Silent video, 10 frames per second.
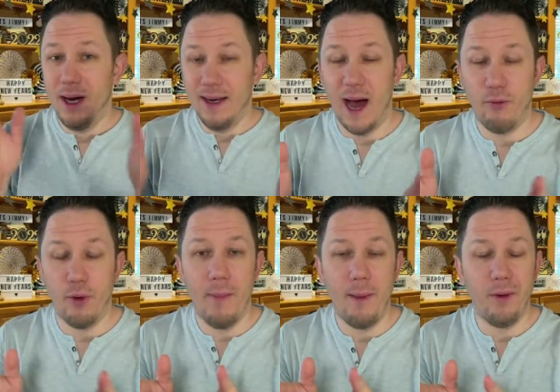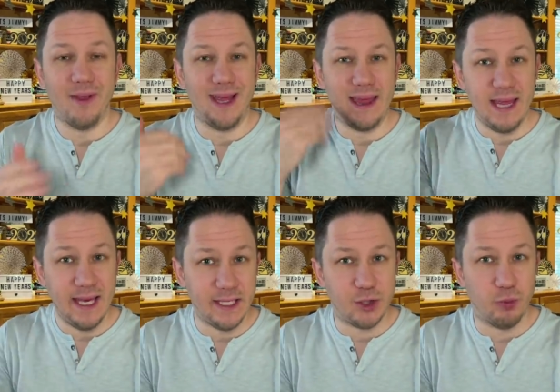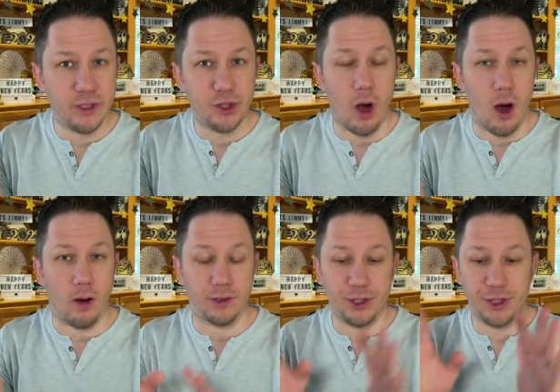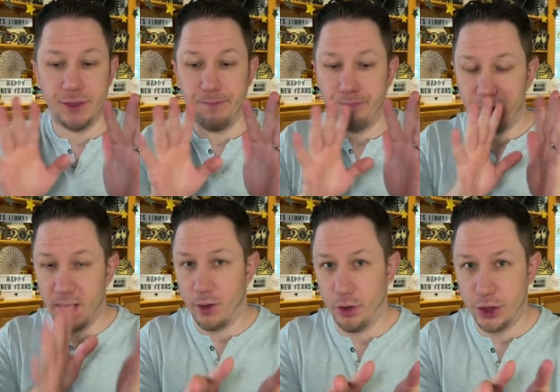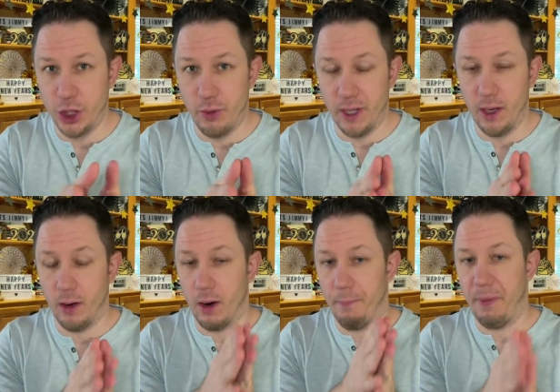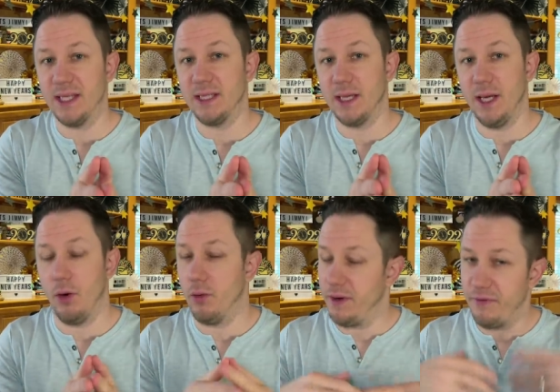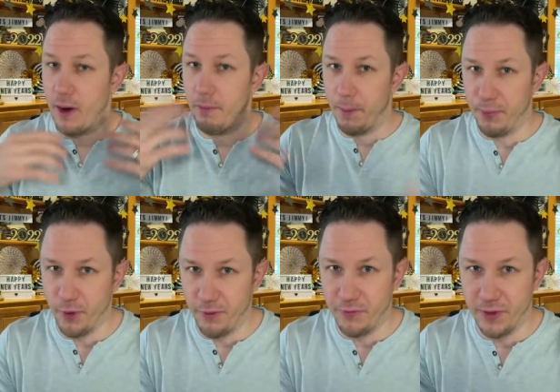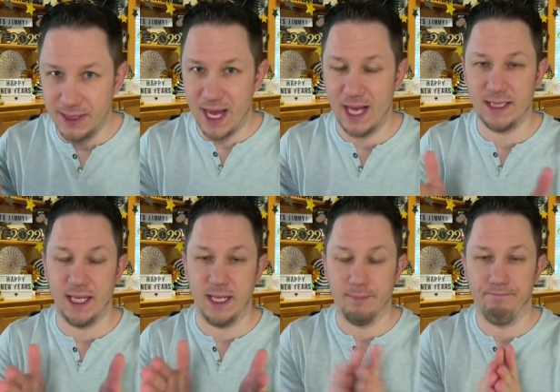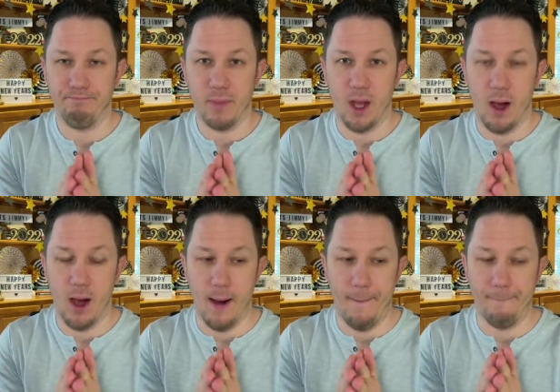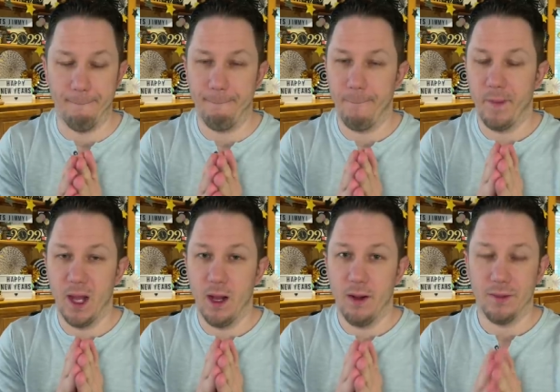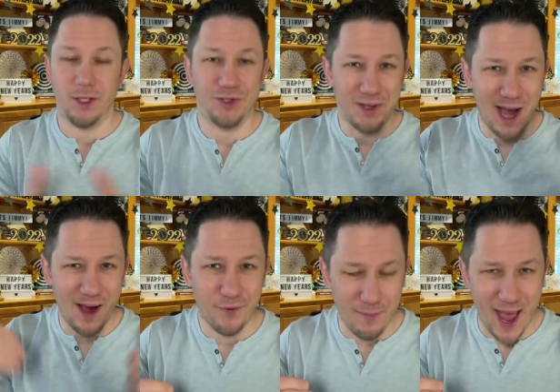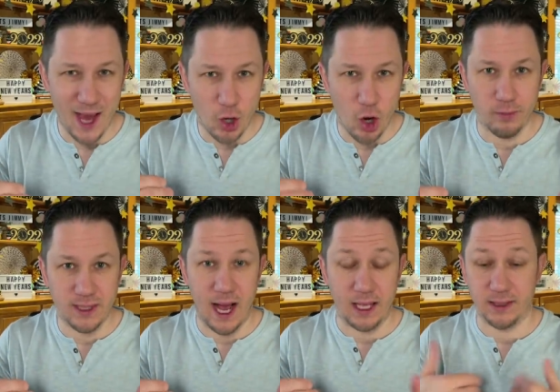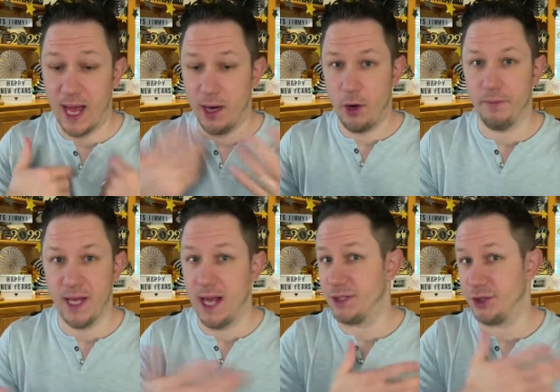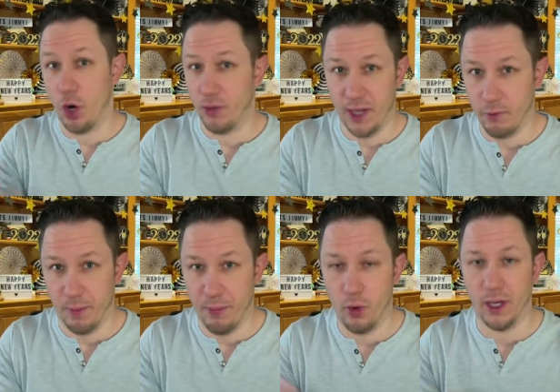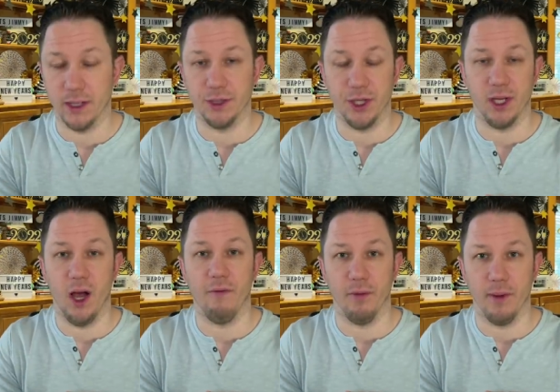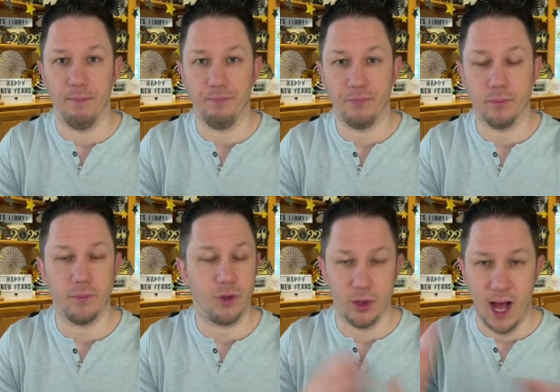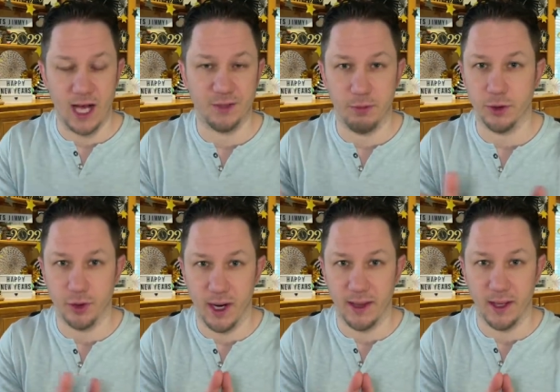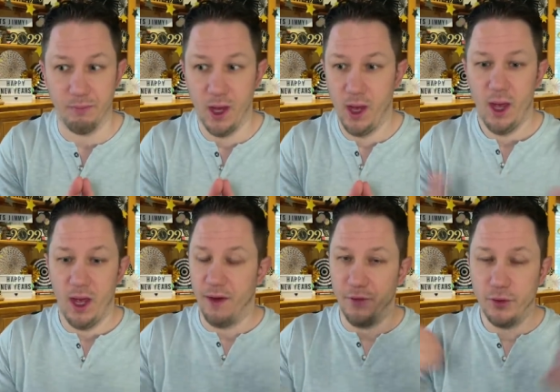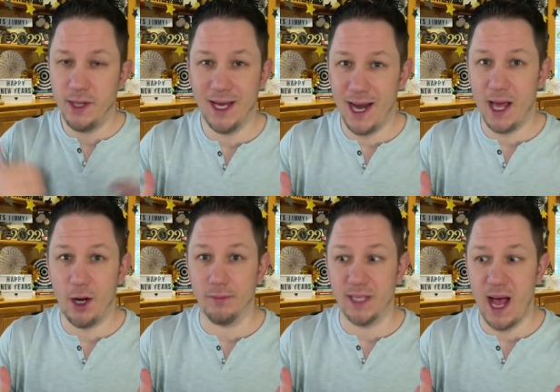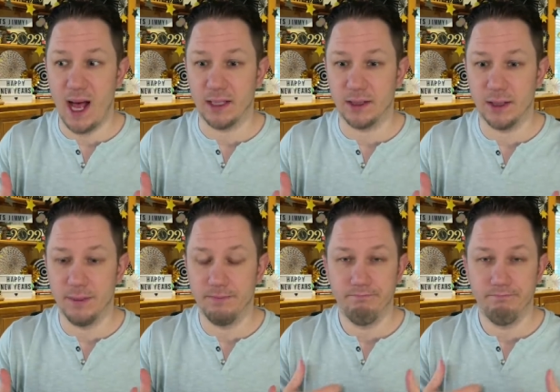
Now remember that these results that you're showing here are basically only from approved testing. Um, these are not from at-home tests. At-home tests don't get reported to the government, to hospitals or anything. If you take an at-home test